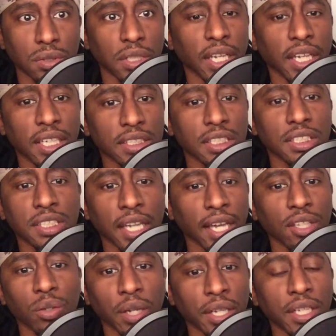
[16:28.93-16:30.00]
Niggas will tell
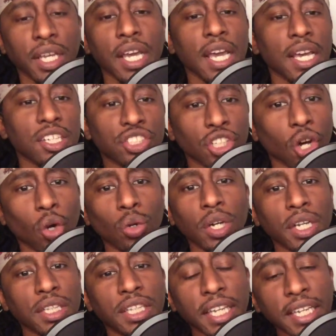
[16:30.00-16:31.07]
you any. So
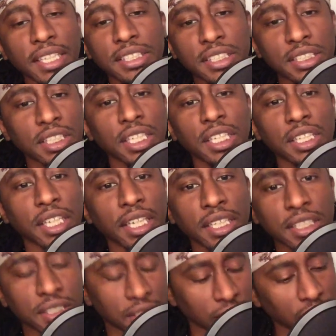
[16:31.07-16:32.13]
these,
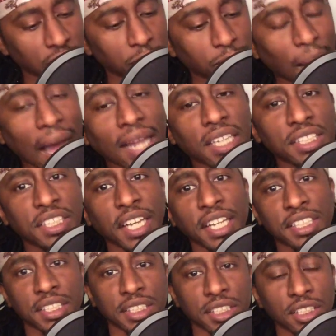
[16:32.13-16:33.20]
these
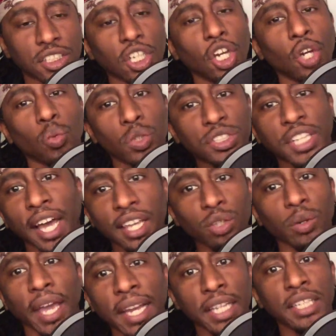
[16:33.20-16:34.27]
politicians will tell
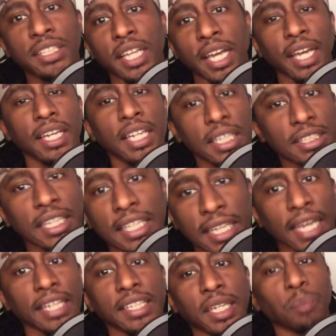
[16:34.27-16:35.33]
you anything to
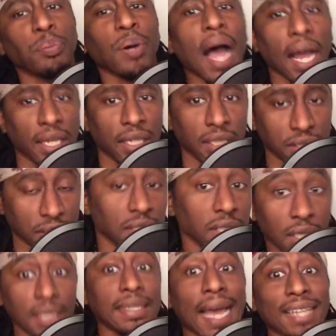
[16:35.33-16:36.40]
get in your pockets.
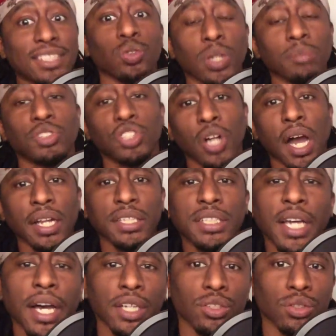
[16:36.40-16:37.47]
That's what I'm trying to
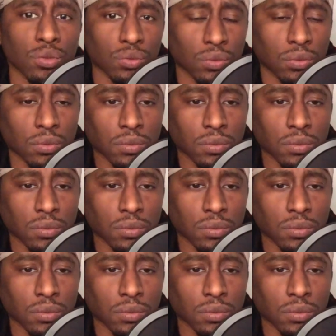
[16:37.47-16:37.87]
tell you.